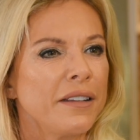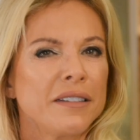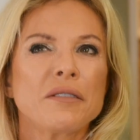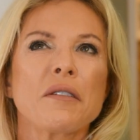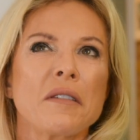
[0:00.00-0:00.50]

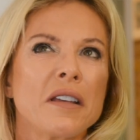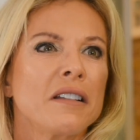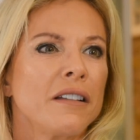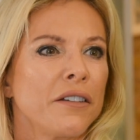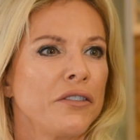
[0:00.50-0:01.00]
There's other thing
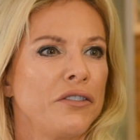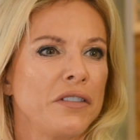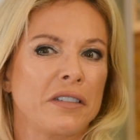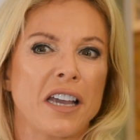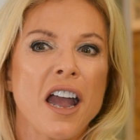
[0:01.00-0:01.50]
in life to
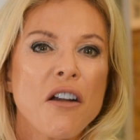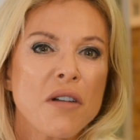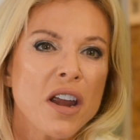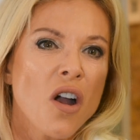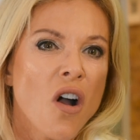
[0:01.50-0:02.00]
just
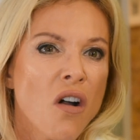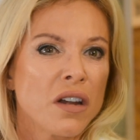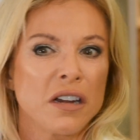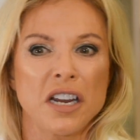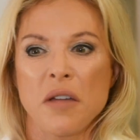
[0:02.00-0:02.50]
carry
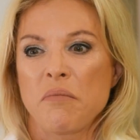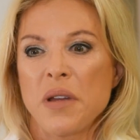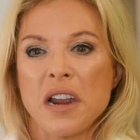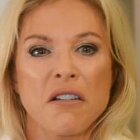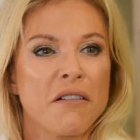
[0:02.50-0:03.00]
on and get
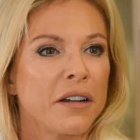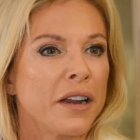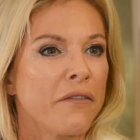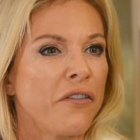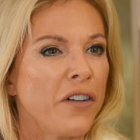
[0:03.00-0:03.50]
bigger and get